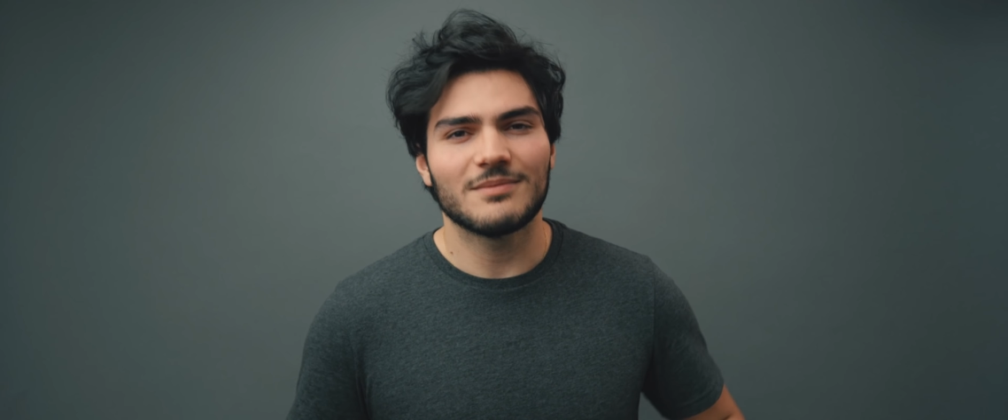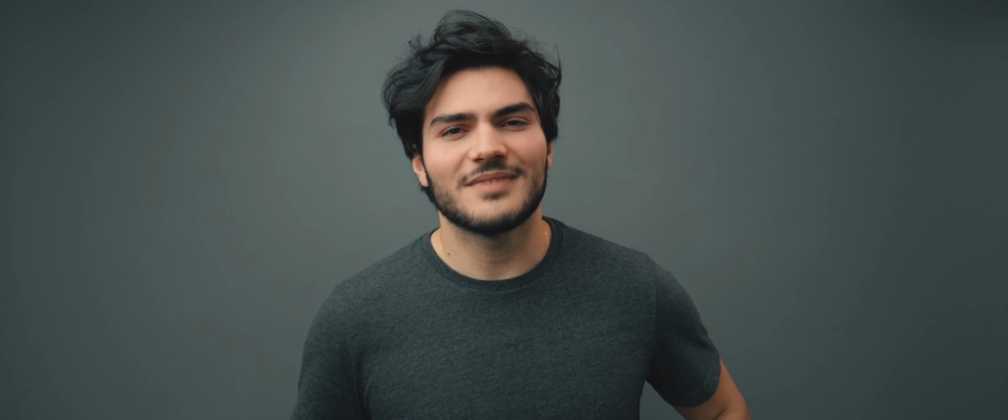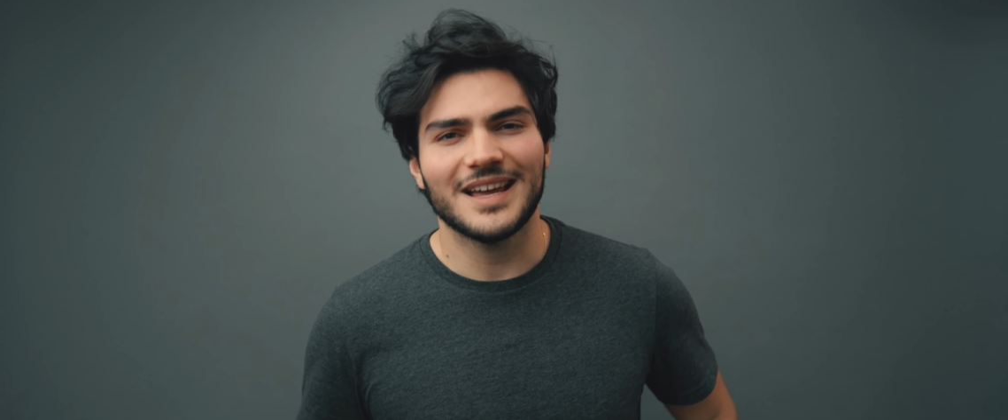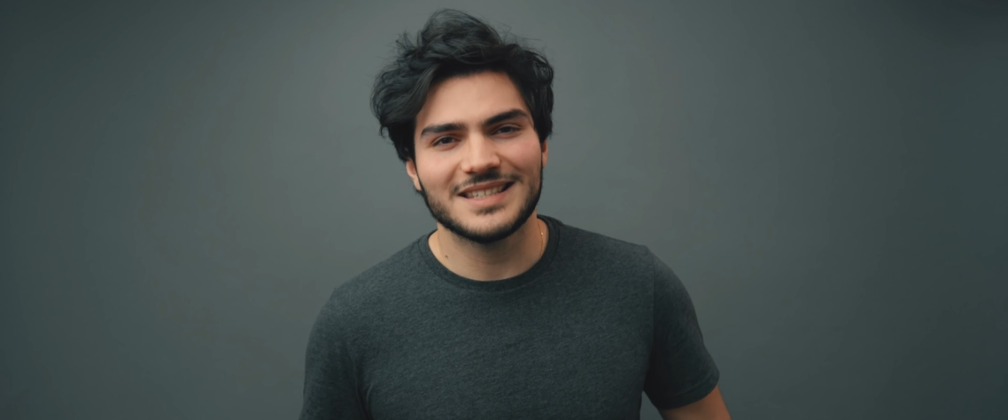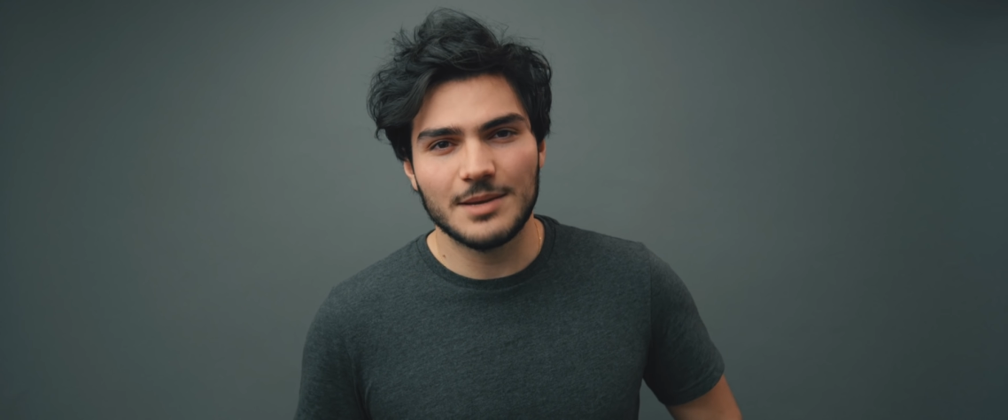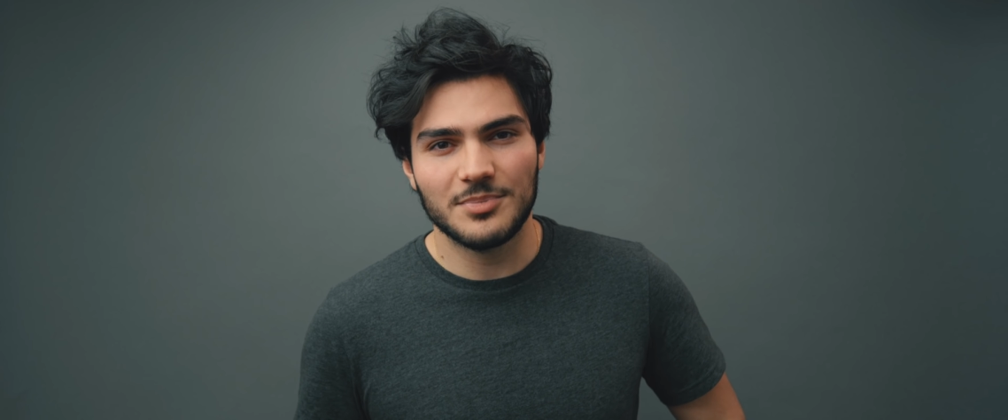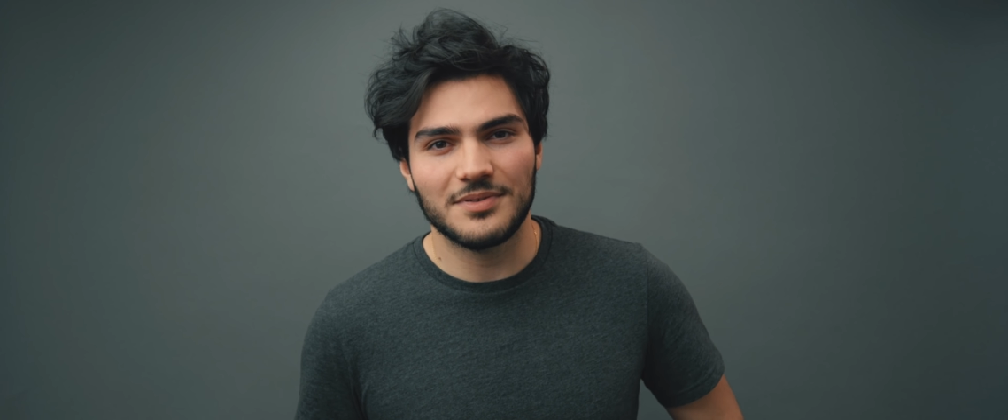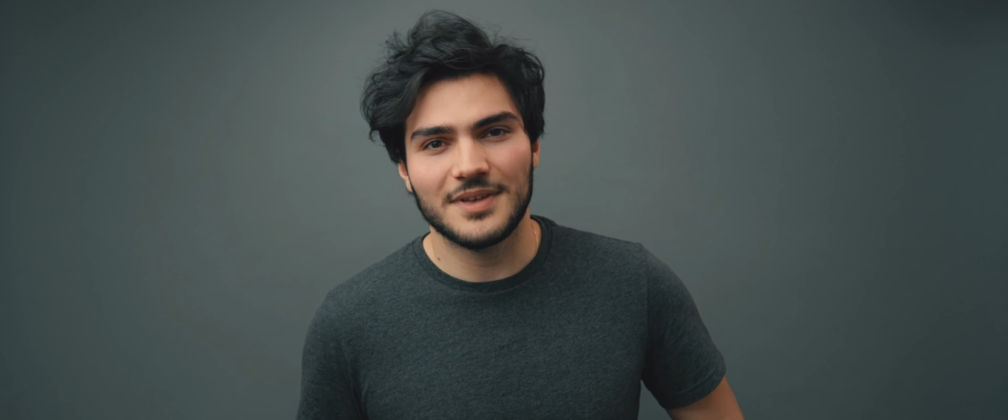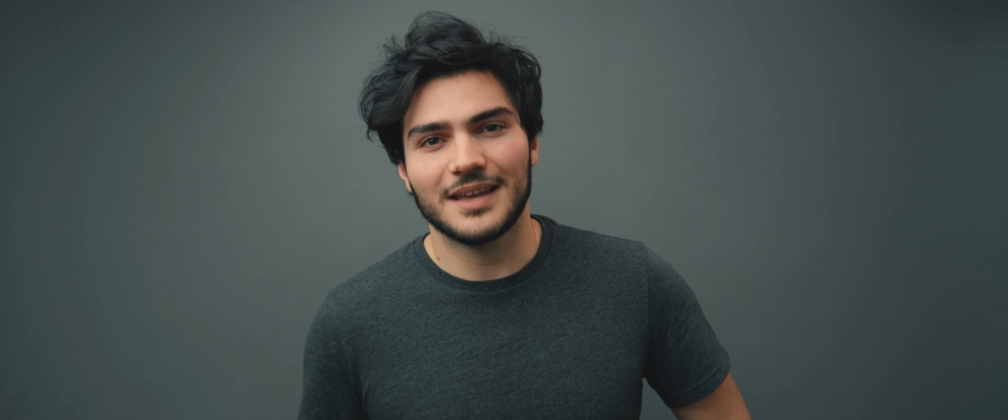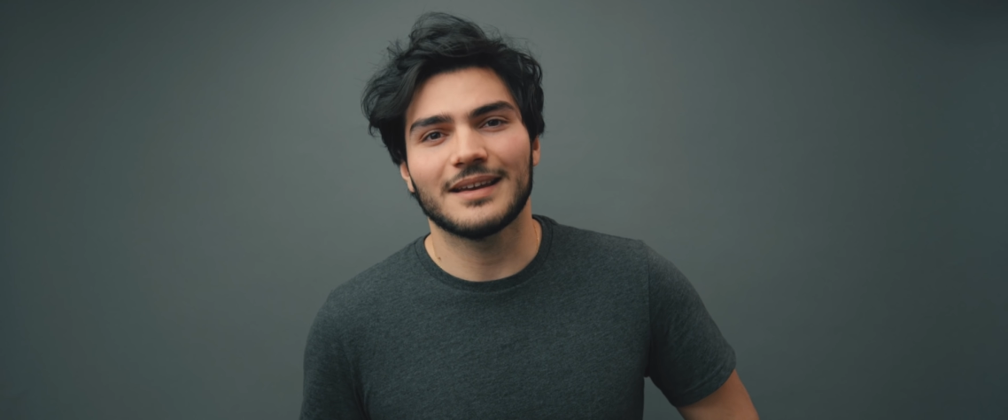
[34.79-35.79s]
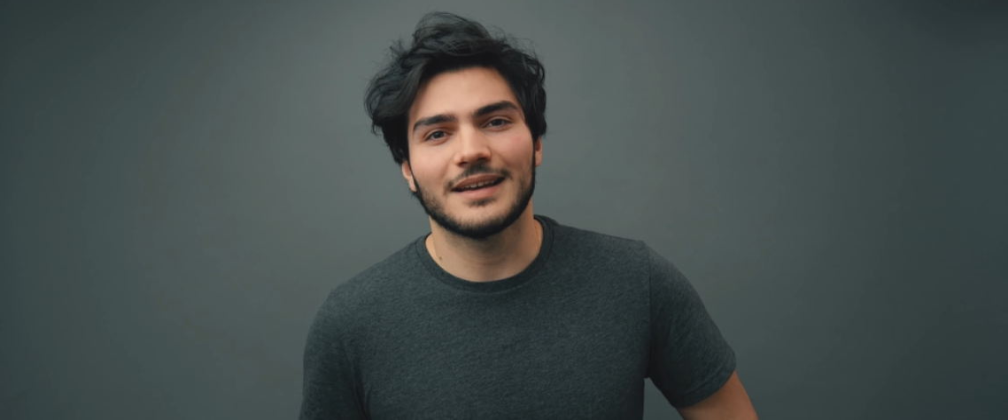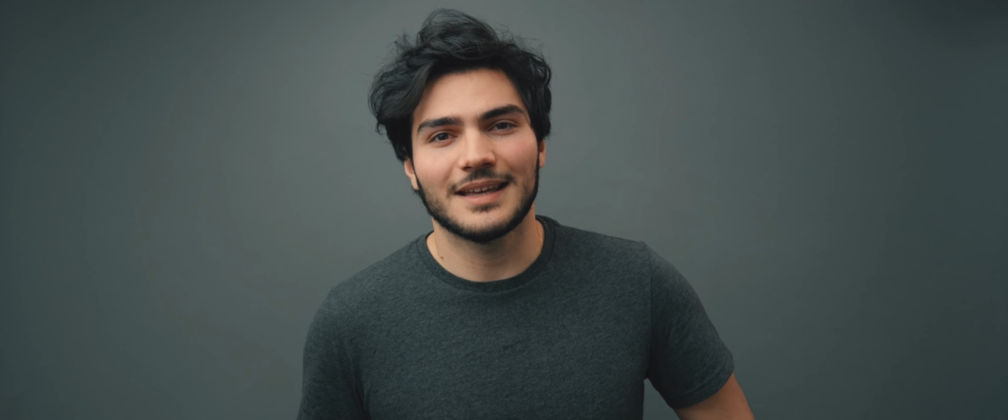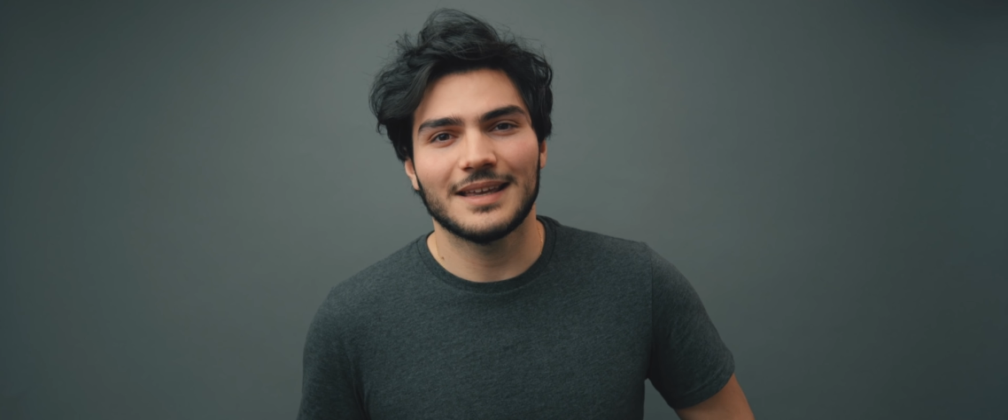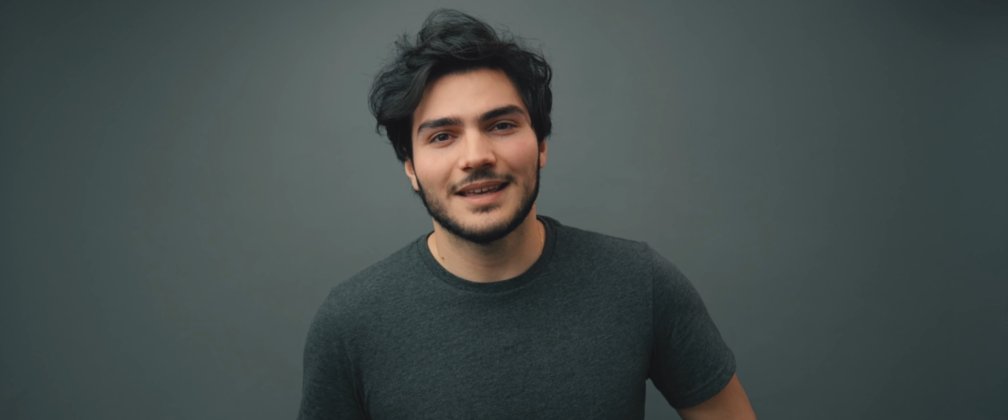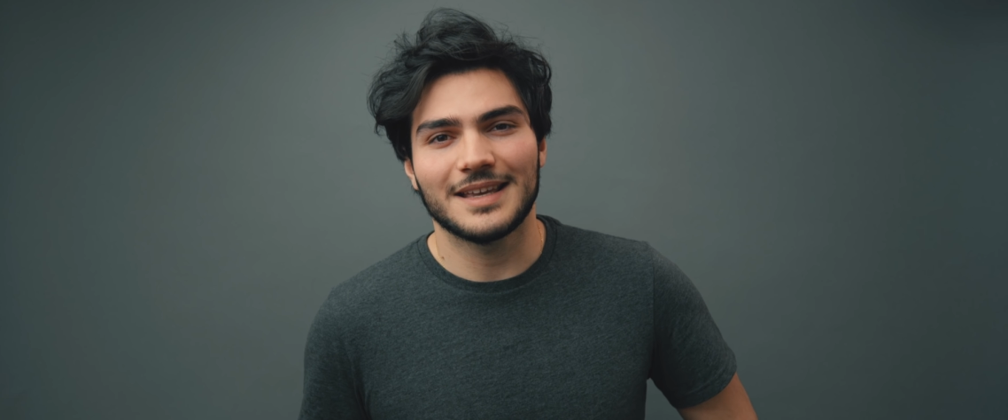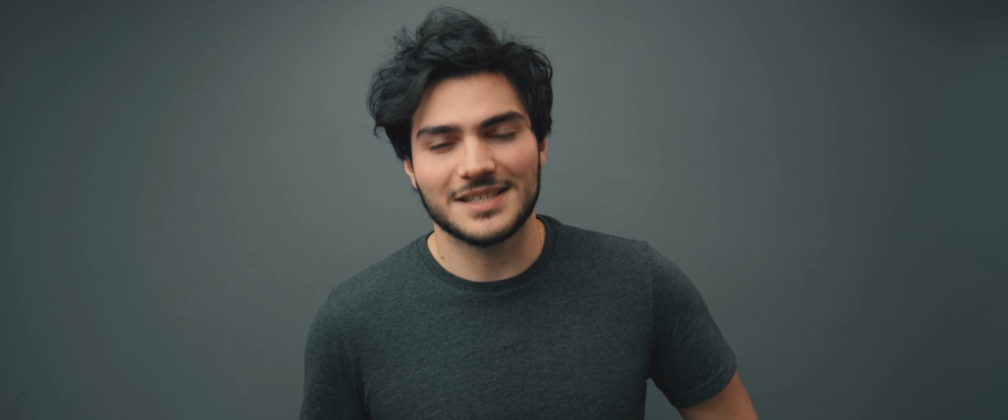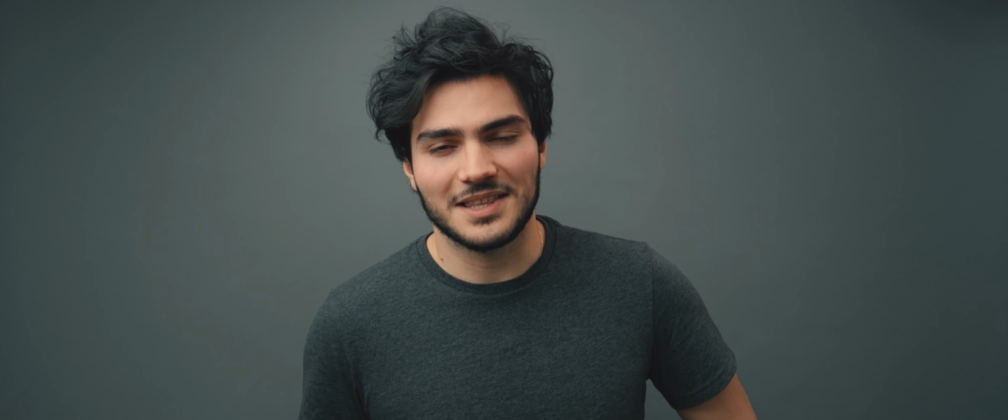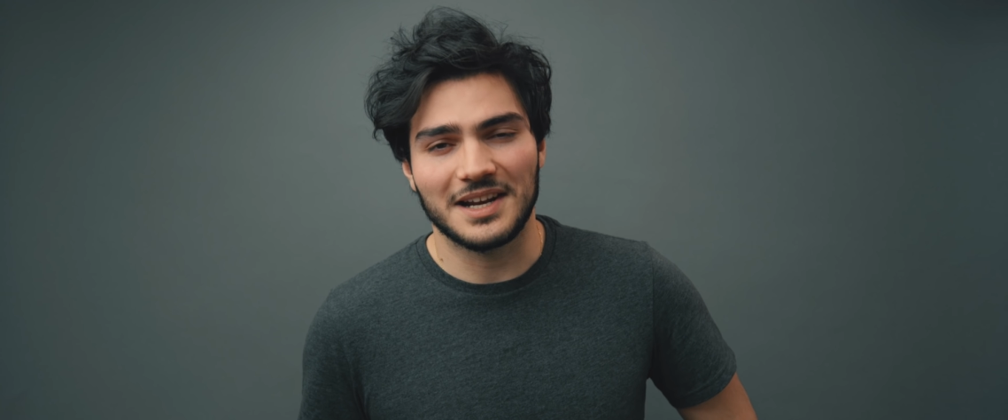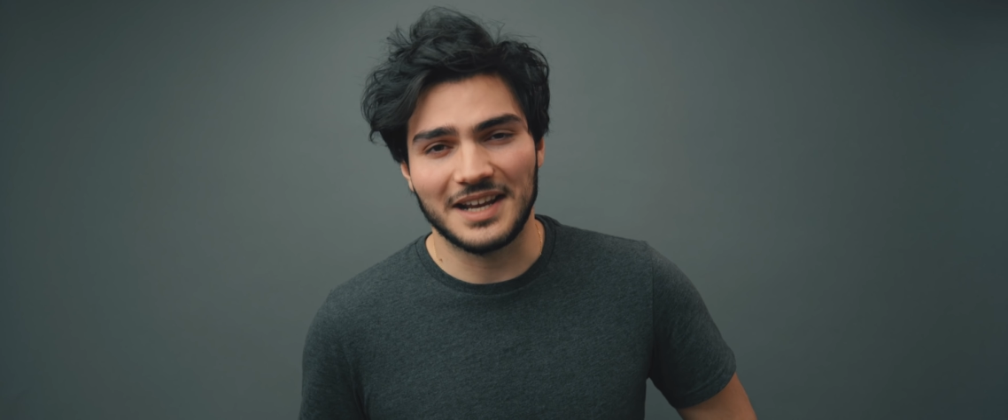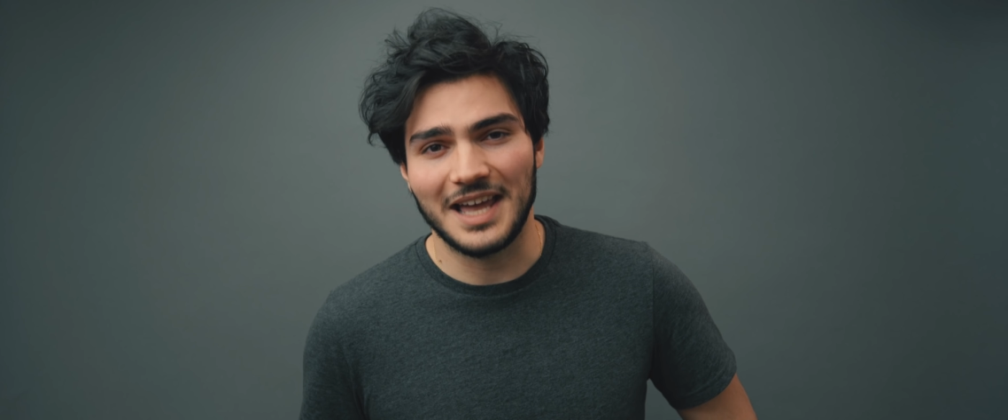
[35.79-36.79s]
that type of thing is something
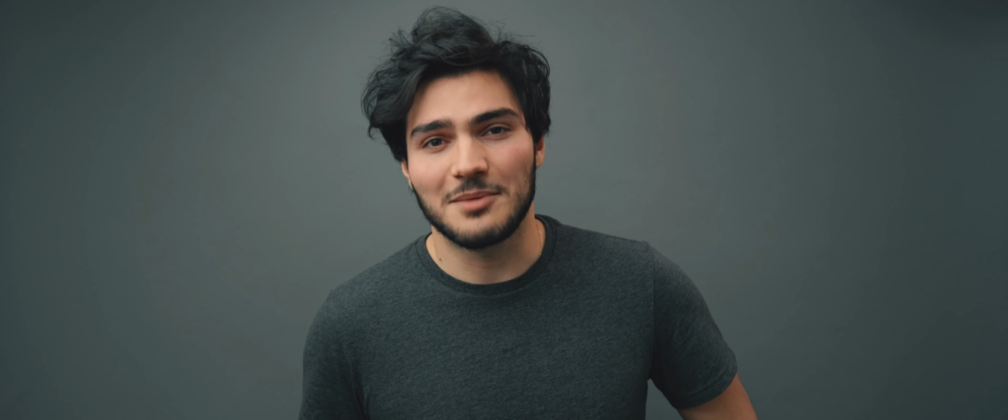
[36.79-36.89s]
that I kind of